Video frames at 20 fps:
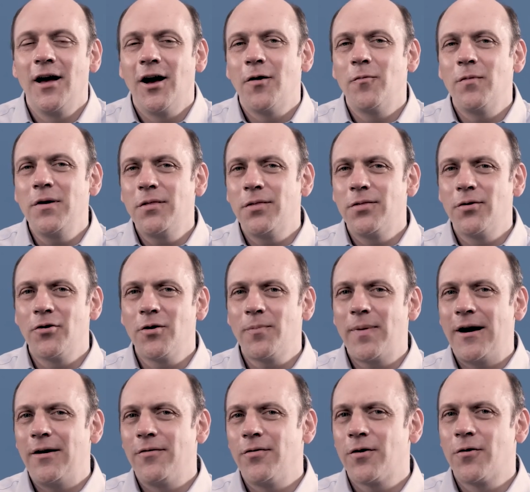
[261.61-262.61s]
And we thought
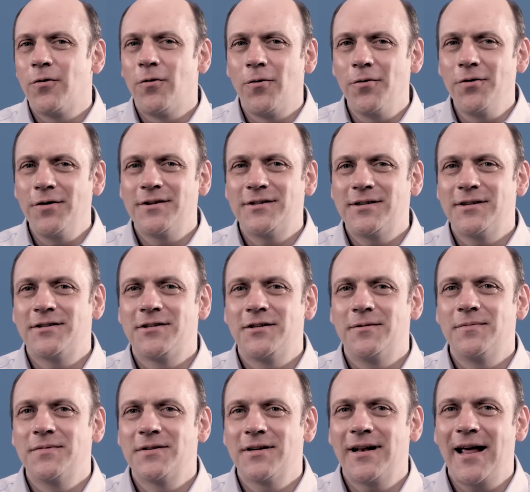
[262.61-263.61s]
about the coordinate
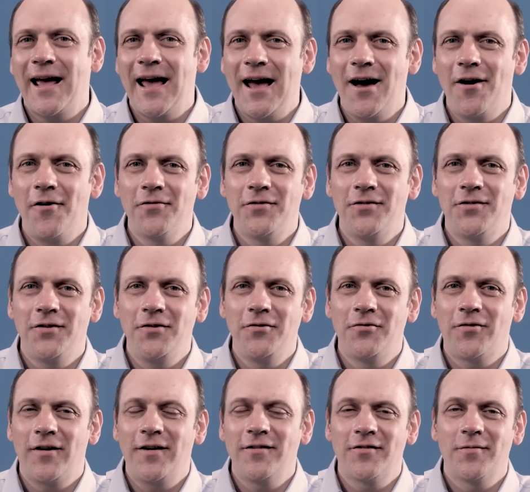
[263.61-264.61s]
systems and how to do
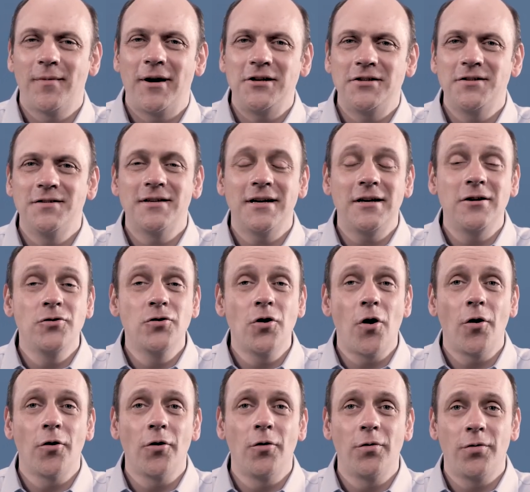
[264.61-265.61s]
transformations in
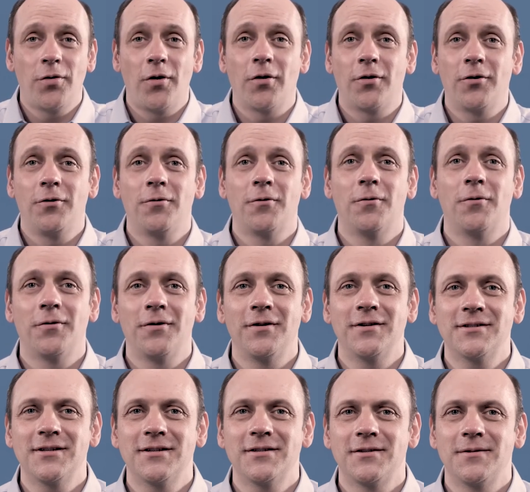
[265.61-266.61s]
non-orthogonal
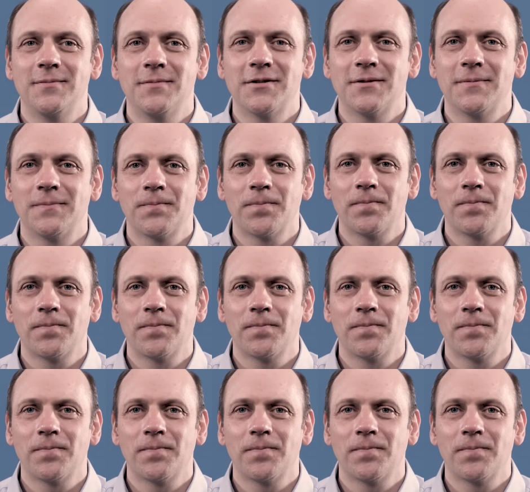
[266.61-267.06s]
coordinate systems.